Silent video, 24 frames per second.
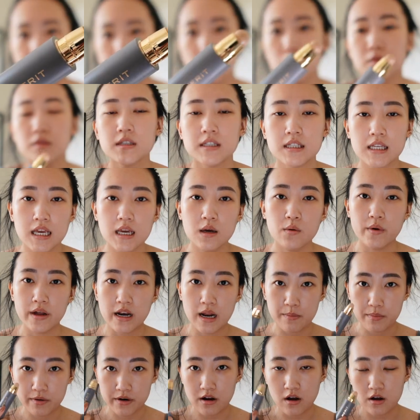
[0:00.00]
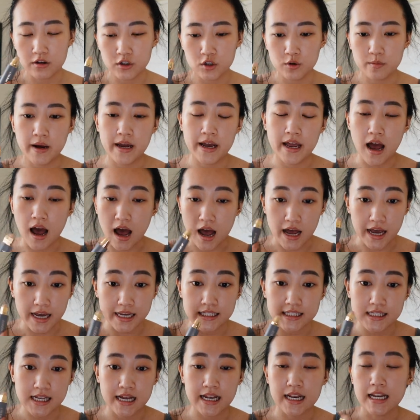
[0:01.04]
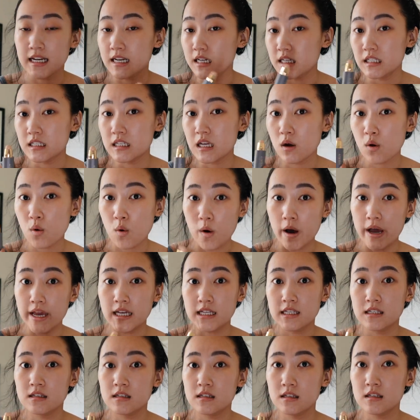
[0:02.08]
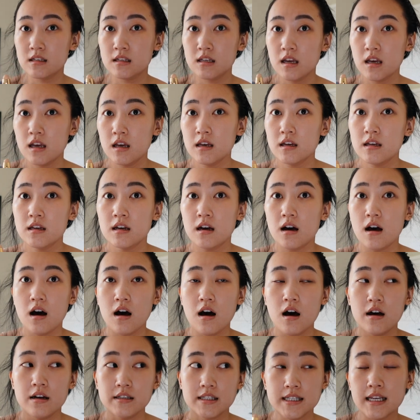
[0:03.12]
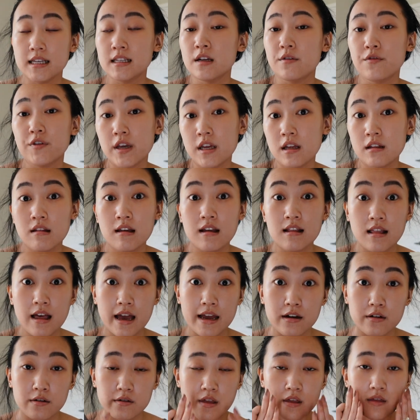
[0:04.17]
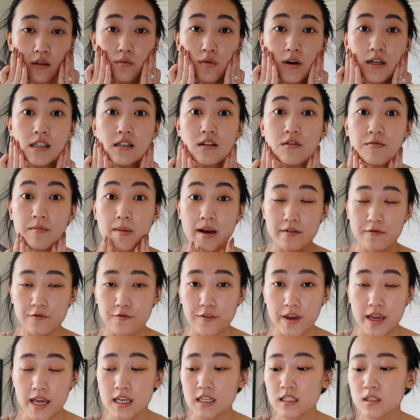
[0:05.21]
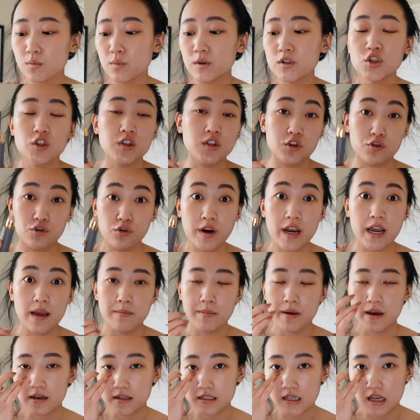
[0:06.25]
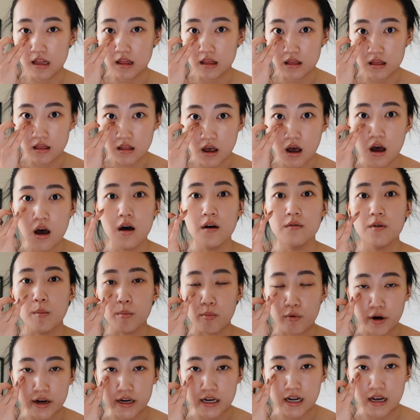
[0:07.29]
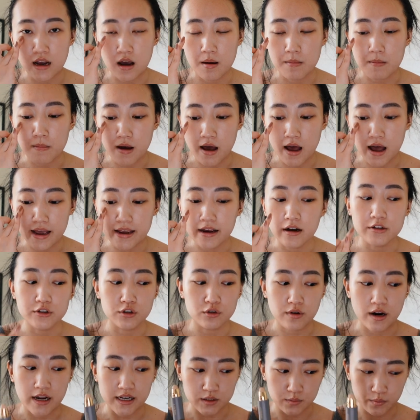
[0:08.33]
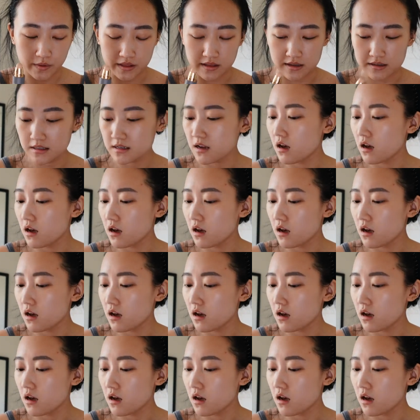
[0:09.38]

You'll see when I put it under my eyes that it is quite uh, significantly lighter than the rest of my face, which is great because I love brightening up my under eyes with this